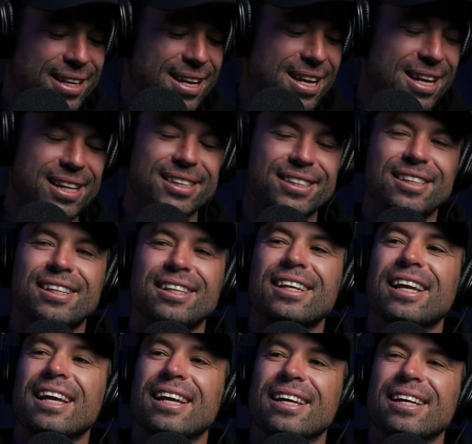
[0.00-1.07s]
No.
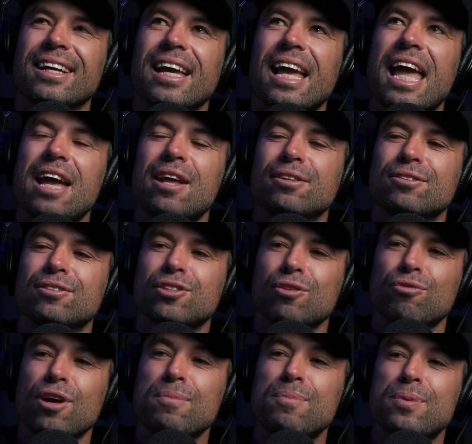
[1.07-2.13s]
And
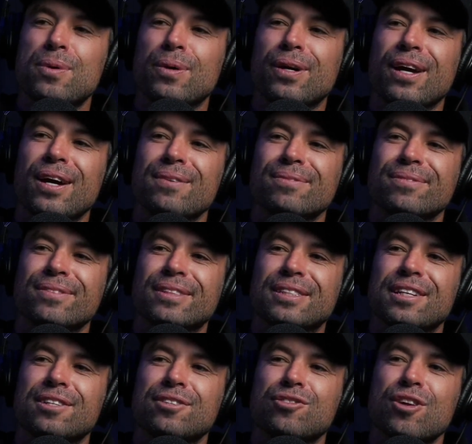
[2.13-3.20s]
so Rugby World Cup,
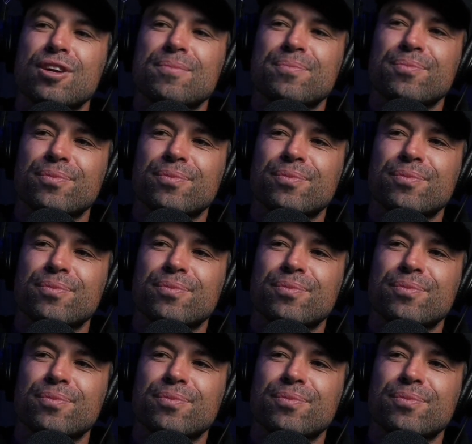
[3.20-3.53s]
is that a dream?